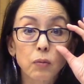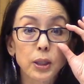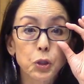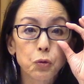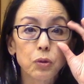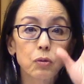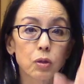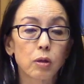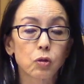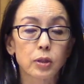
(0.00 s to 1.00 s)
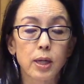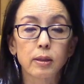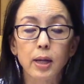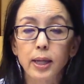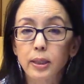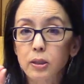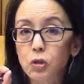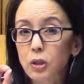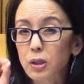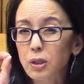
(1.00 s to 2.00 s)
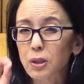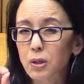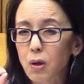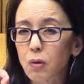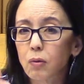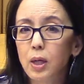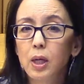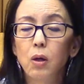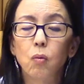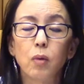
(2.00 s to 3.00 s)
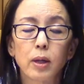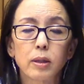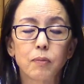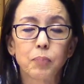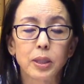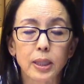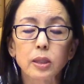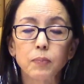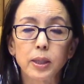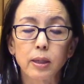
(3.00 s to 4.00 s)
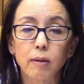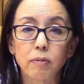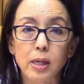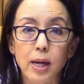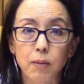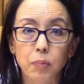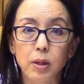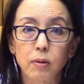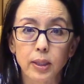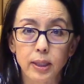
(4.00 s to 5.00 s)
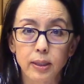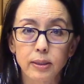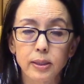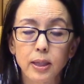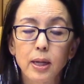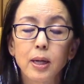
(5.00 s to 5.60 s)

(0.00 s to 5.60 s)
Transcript: We do use ultrasound guidance just to know where the placement of the embryo is.